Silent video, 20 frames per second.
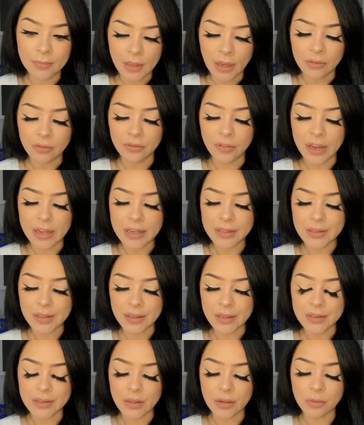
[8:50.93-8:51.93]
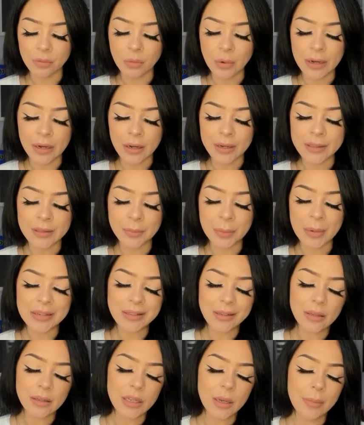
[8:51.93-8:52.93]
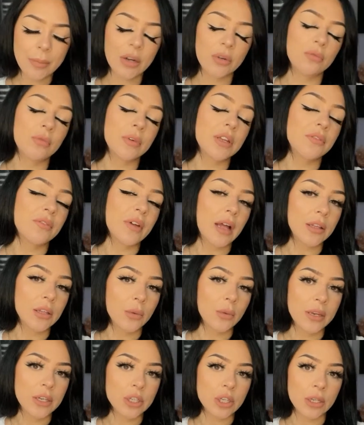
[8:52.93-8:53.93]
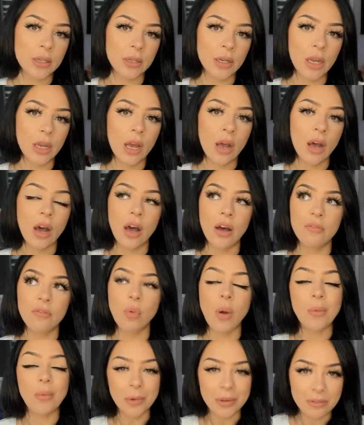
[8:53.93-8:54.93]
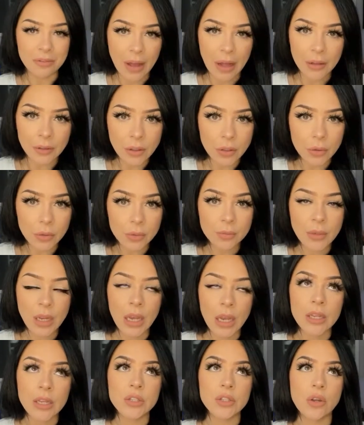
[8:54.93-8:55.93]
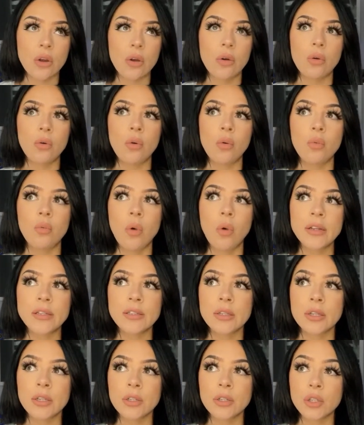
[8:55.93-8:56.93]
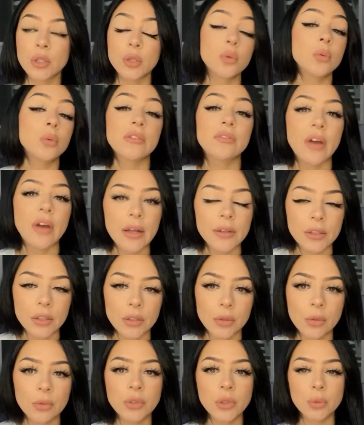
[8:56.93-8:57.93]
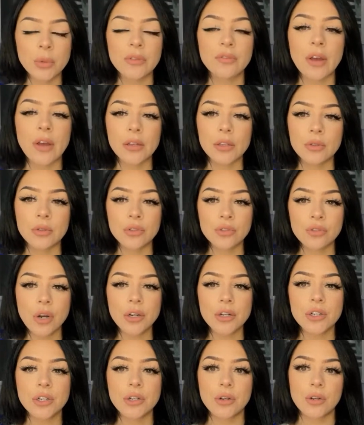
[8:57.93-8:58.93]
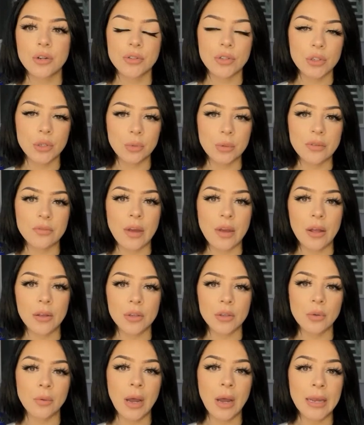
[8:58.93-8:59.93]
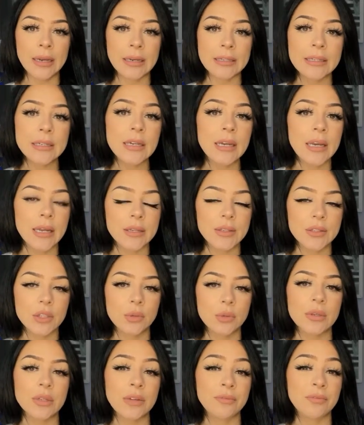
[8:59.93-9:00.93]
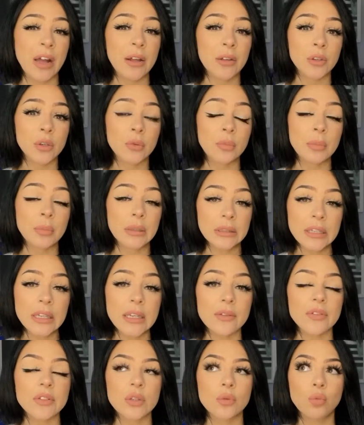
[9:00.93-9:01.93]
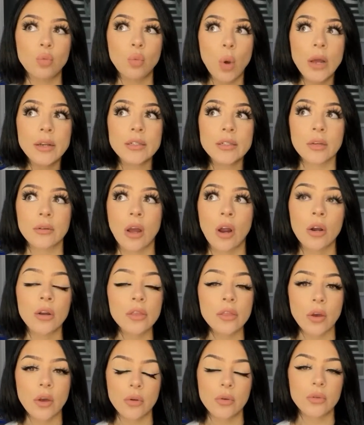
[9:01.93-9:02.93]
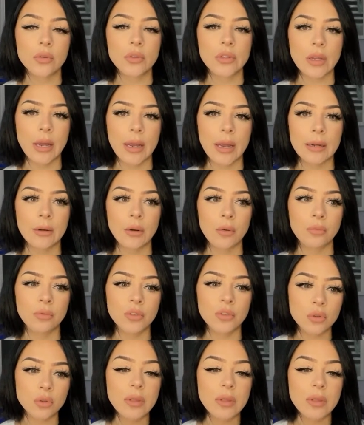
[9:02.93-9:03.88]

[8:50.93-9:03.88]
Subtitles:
phases, where it's basically about a reevaluation of what we value. So what do we value? Do we value structures? Do we value ideas? Do we value beliefs? What are those? And do